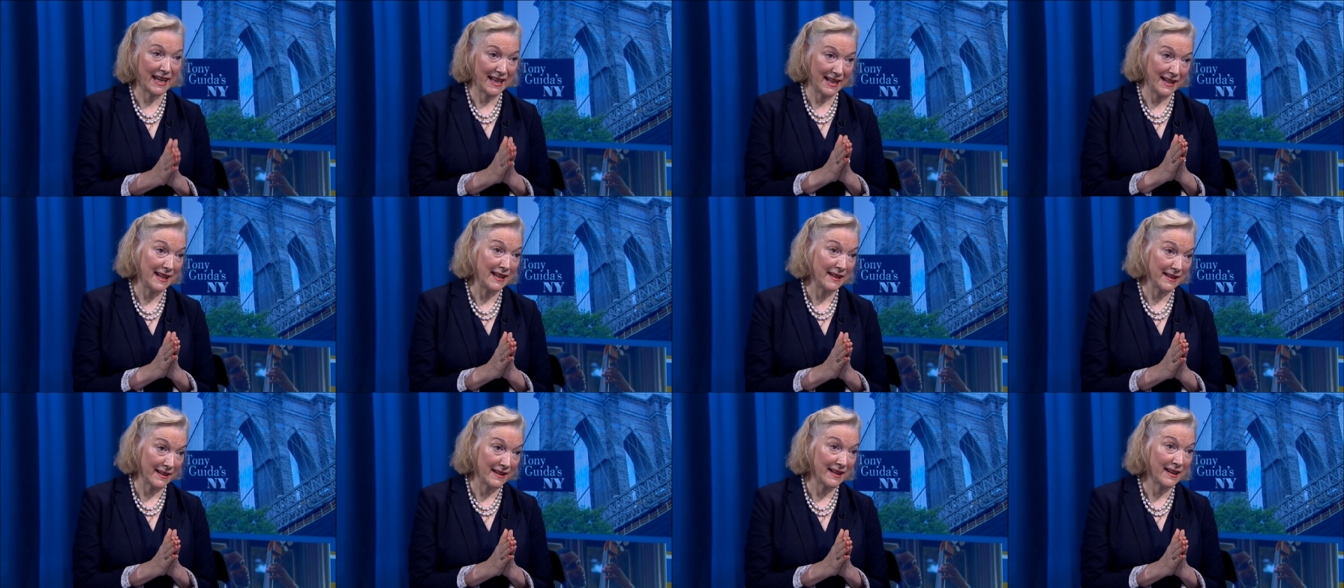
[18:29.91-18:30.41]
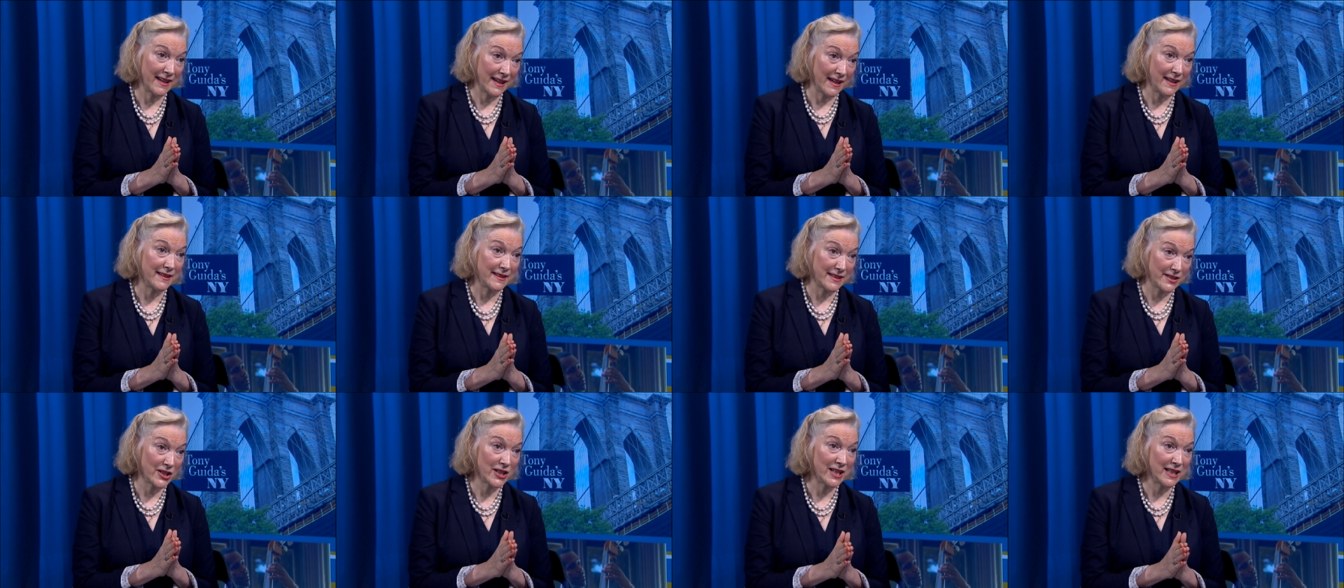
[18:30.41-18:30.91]

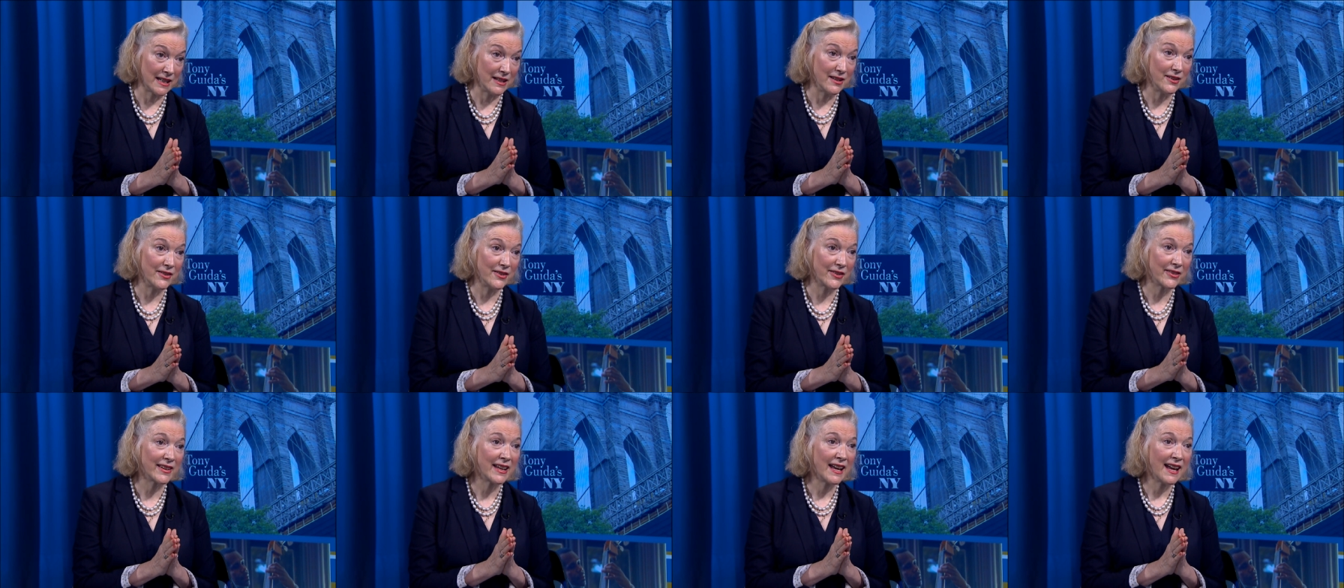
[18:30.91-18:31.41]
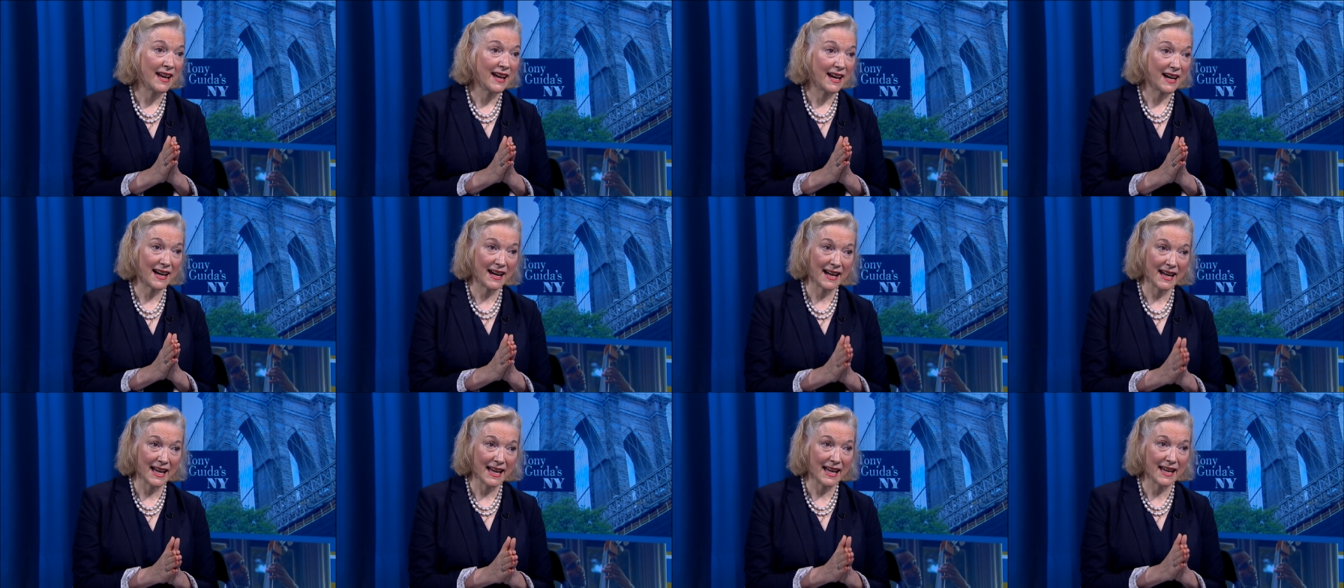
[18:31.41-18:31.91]
a genius
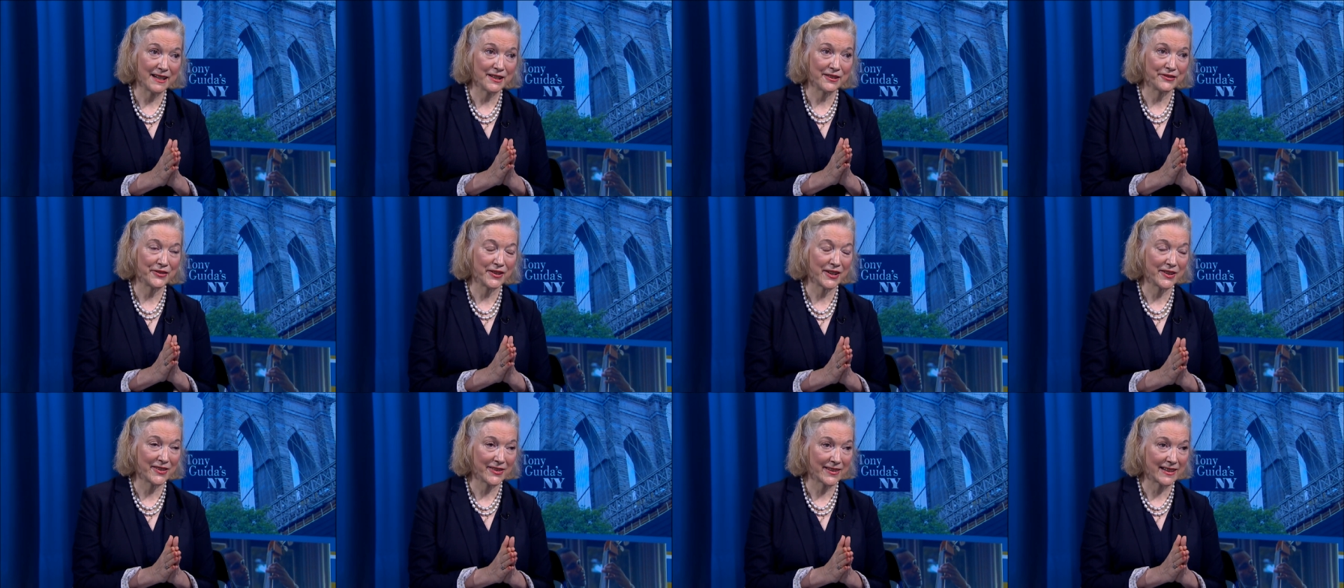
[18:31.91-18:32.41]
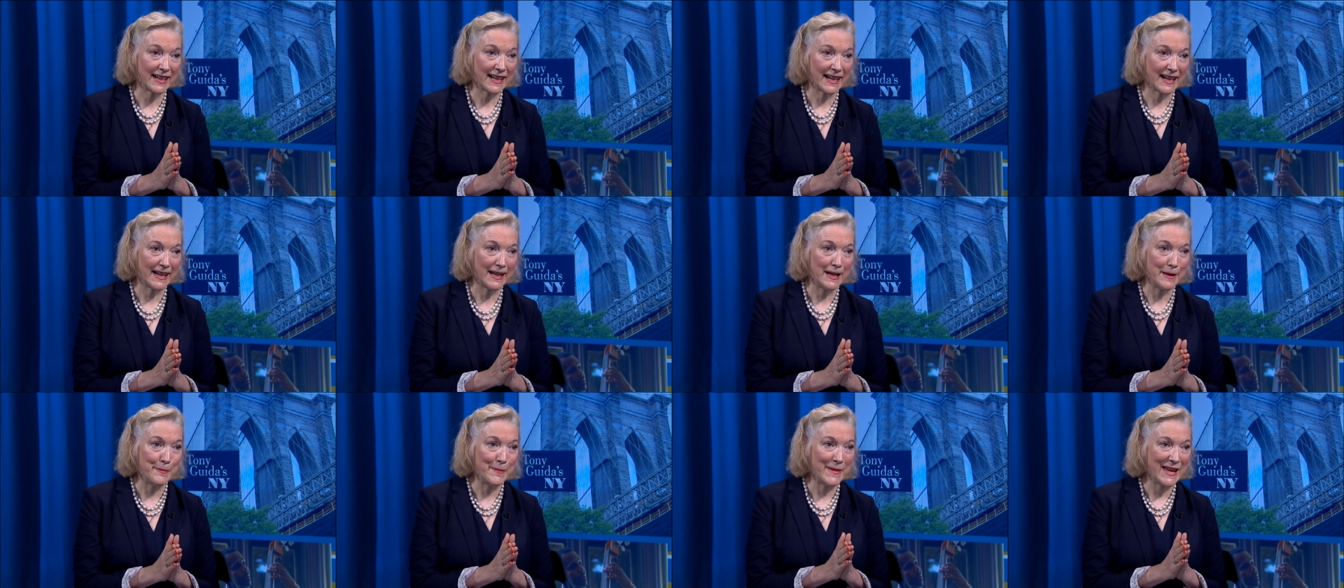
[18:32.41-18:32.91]
ahead of his
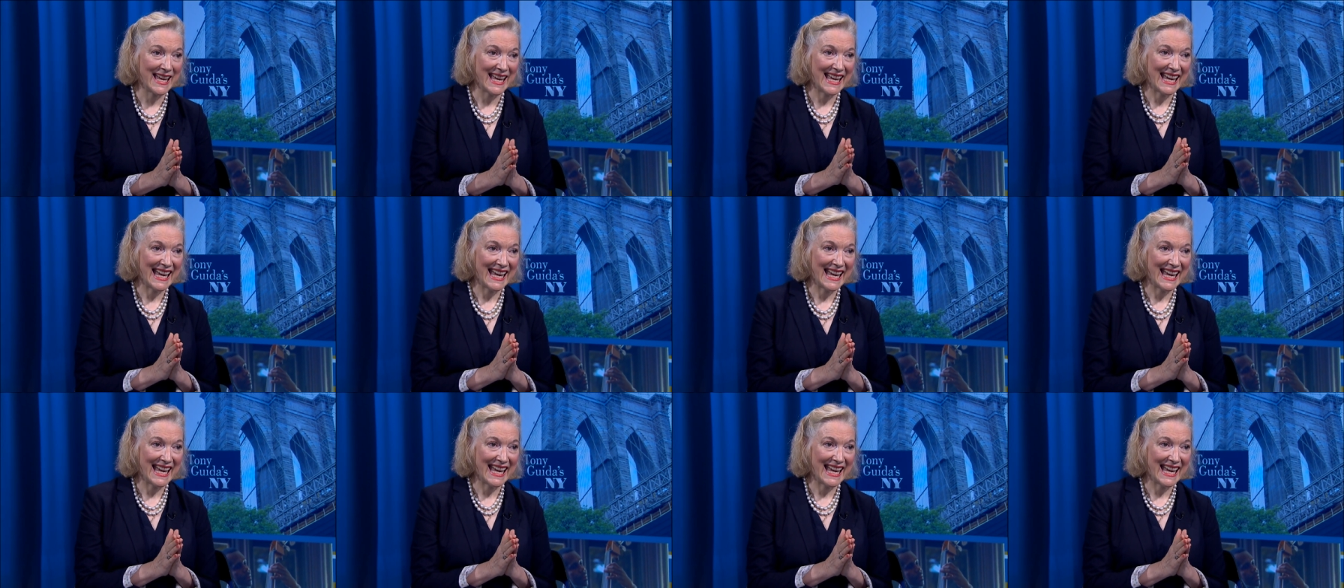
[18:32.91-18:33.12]
time,